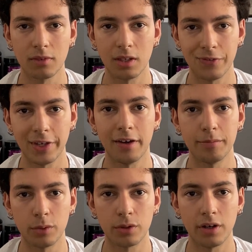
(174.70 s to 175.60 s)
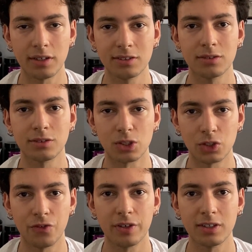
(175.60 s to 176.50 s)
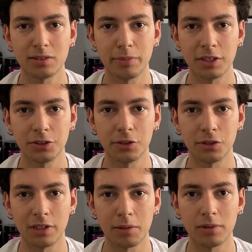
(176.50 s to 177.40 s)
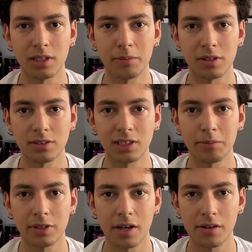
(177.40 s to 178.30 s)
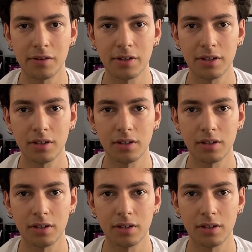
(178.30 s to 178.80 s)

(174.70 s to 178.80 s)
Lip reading: If you have more high school certificates, make sure you label them in the same category.